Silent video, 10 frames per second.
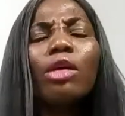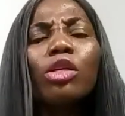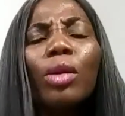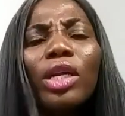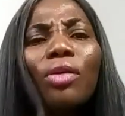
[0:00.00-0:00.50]

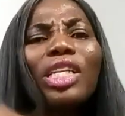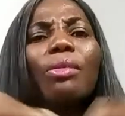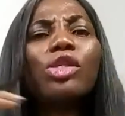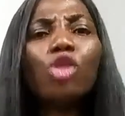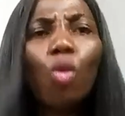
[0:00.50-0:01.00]
Somebody greeted
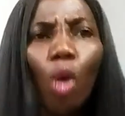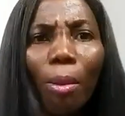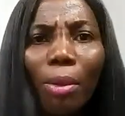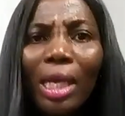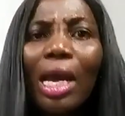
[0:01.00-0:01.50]
me so
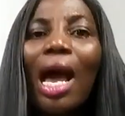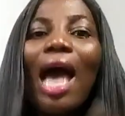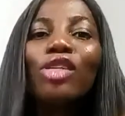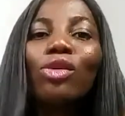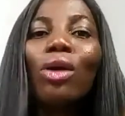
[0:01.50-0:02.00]
warmly.
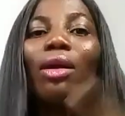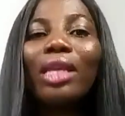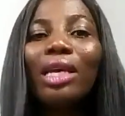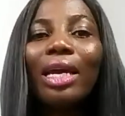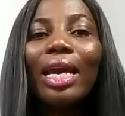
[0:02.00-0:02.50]
I saw how
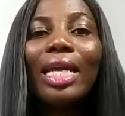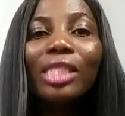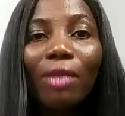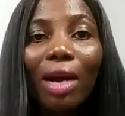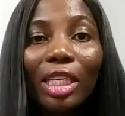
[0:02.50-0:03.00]
they
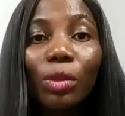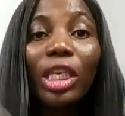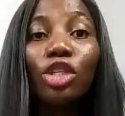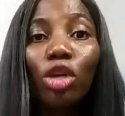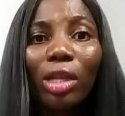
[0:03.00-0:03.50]
interacted with
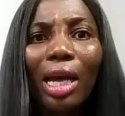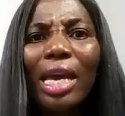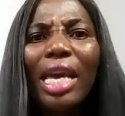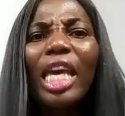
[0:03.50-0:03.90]
each other.